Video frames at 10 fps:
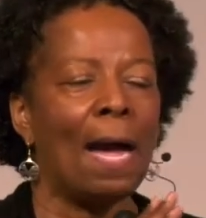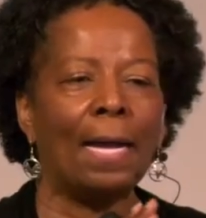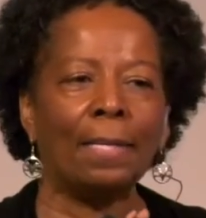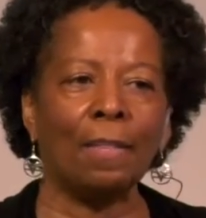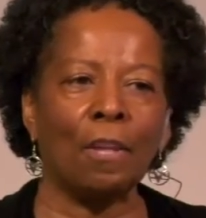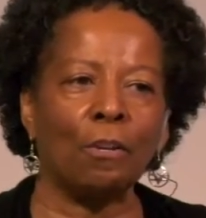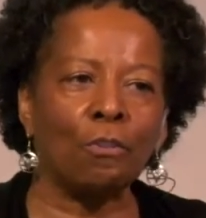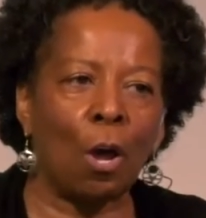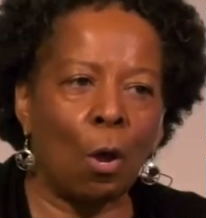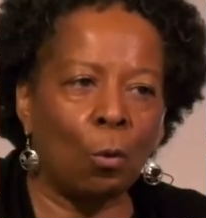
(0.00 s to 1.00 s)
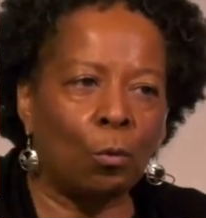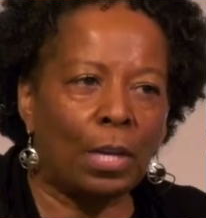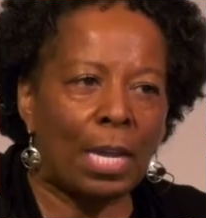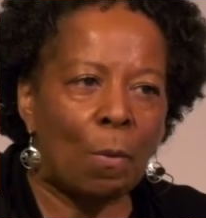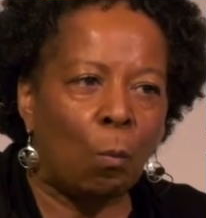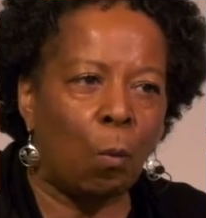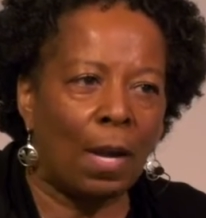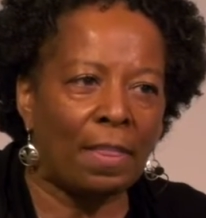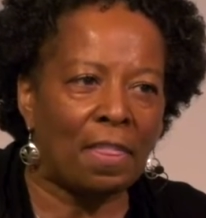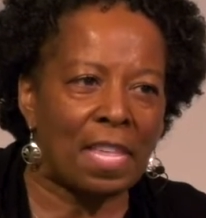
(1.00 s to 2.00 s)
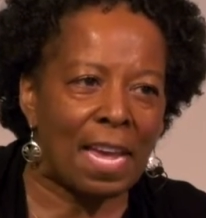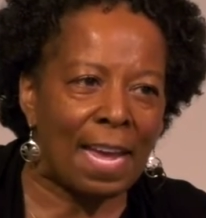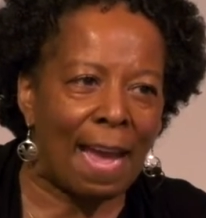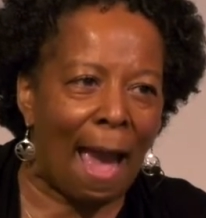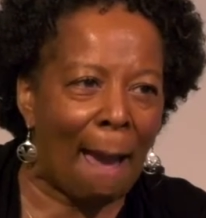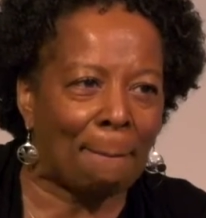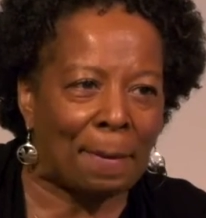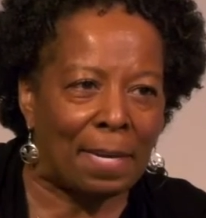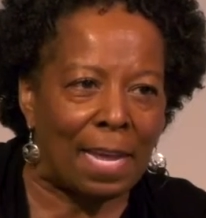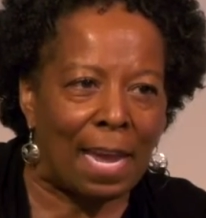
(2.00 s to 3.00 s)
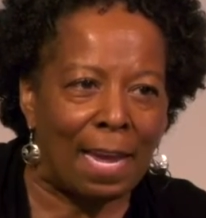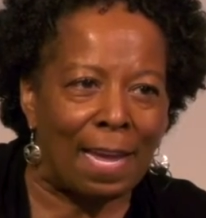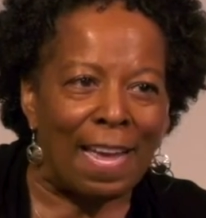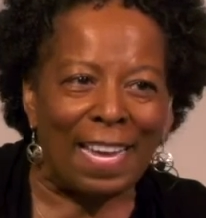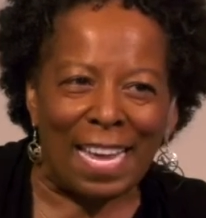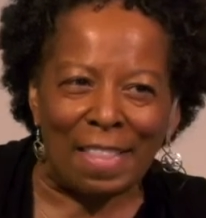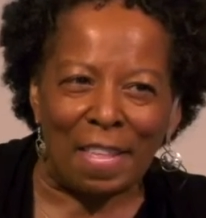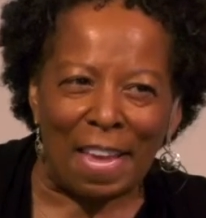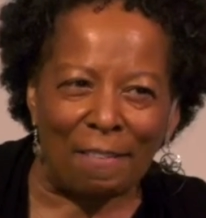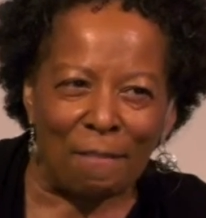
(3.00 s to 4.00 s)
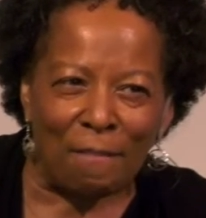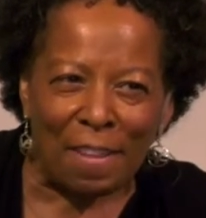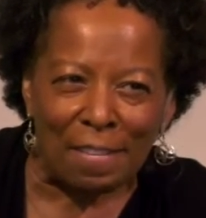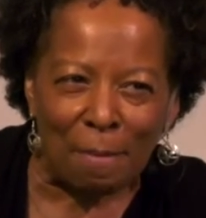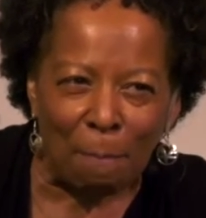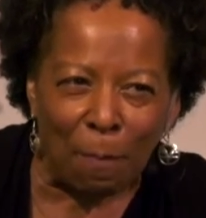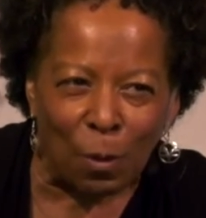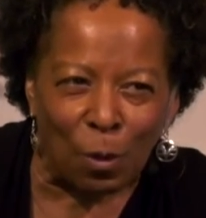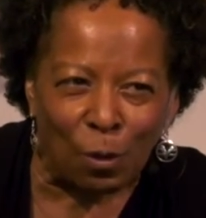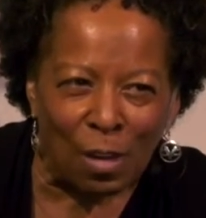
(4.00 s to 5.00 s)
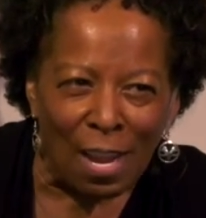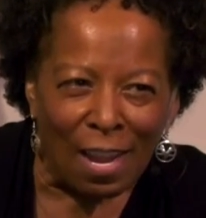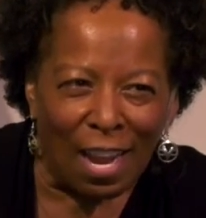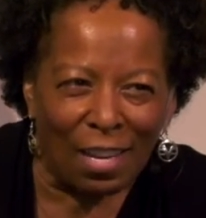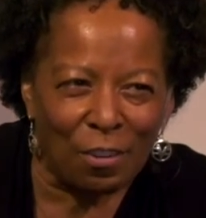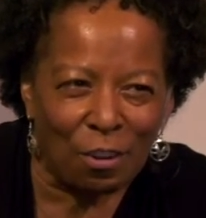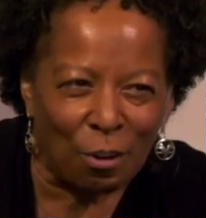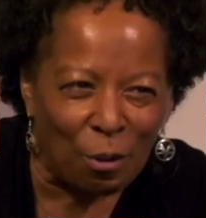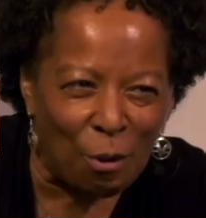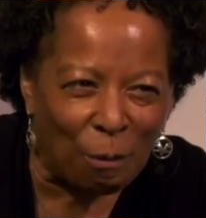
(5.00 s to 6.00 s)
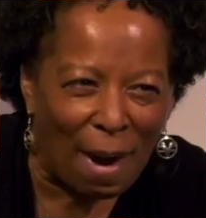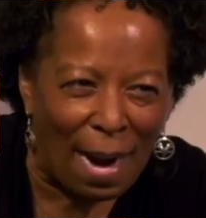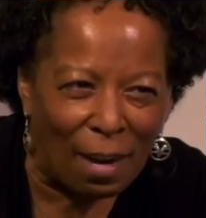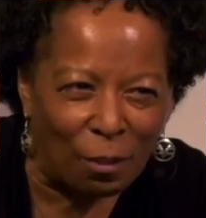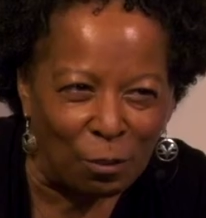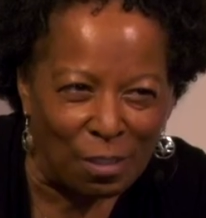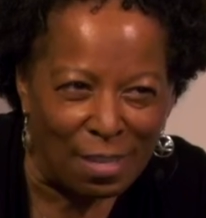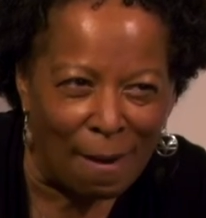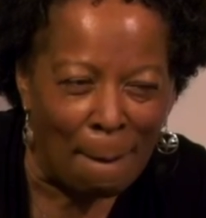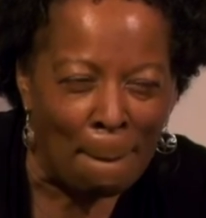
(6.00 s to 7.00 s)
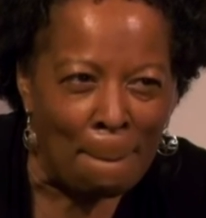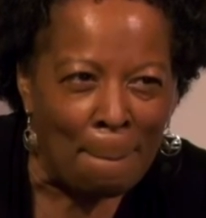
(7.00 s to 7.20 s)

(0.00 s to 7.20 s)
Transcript: but there's only one thing happening in the invisible underground.